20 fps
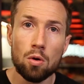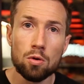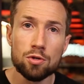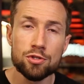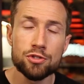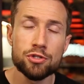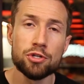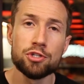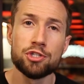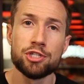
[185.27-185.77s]

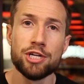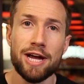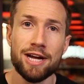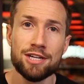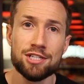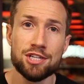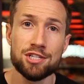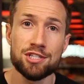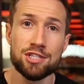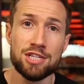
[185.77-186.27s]
Also
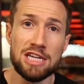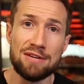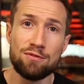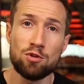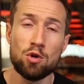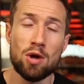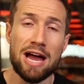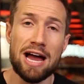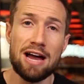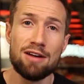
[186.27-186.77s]
check to see if
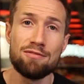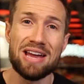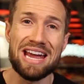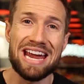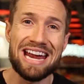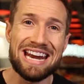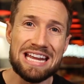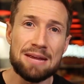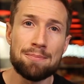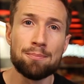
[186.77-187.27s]
you have
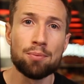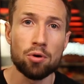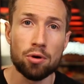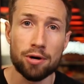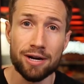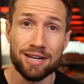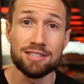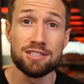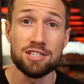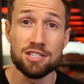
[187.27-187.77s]
any
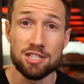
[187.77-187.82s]
product